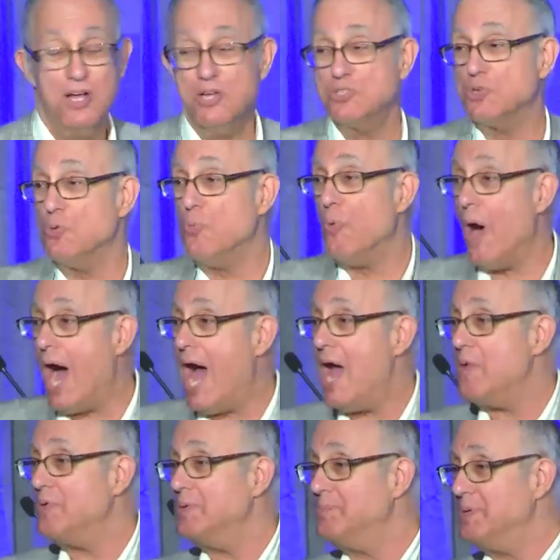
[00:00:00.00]
So, why
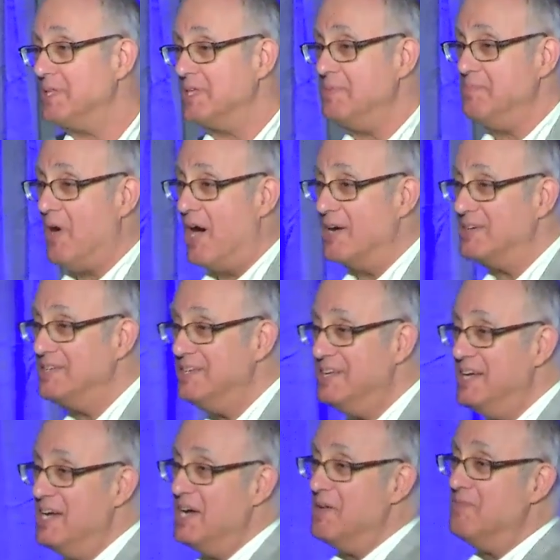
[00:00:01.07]
would Billy Martin
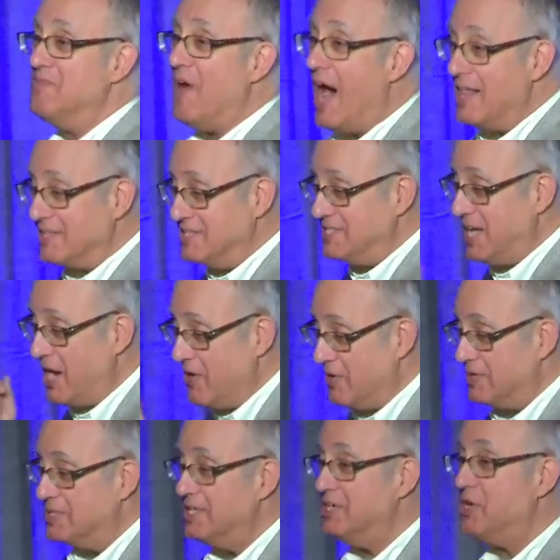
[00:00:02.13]

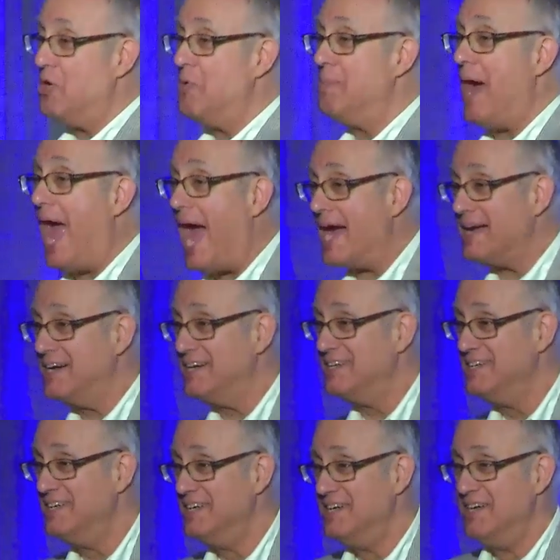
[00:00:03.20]
voluntarily go back
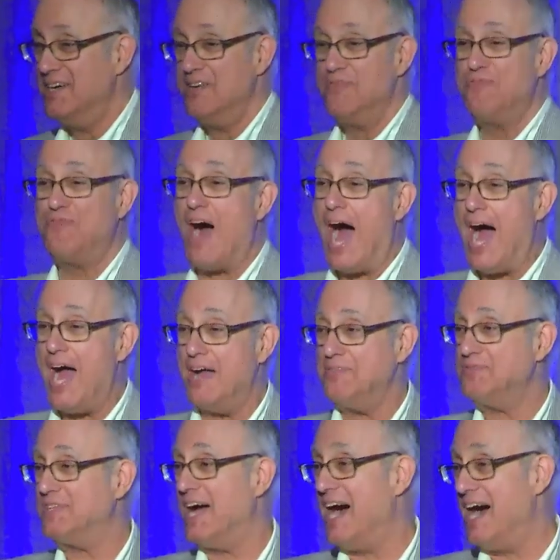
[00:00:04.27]

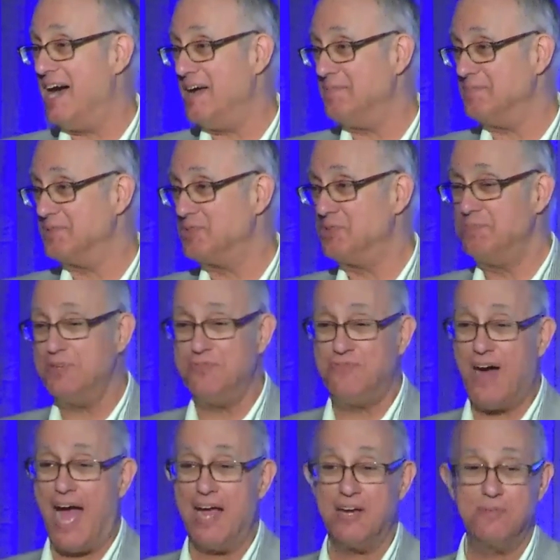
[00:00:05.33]
five times to be
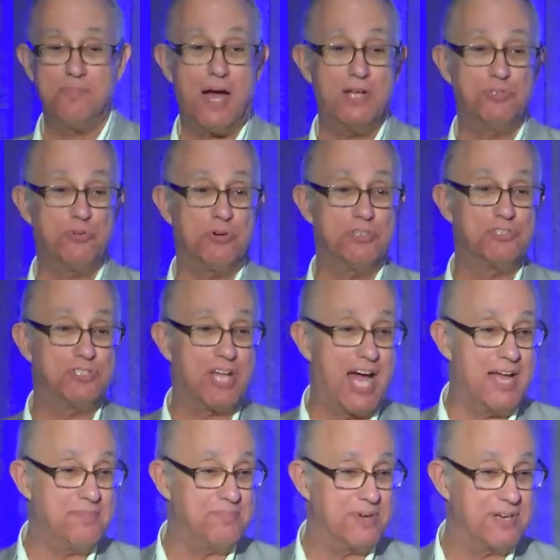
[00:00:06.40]
fired by George
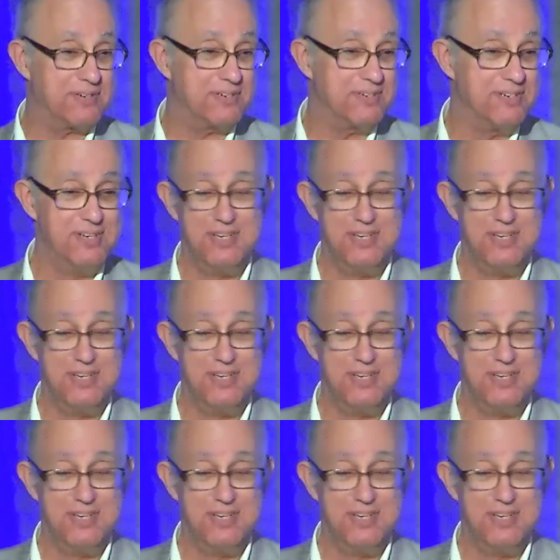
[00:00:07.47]
Steinbrenner,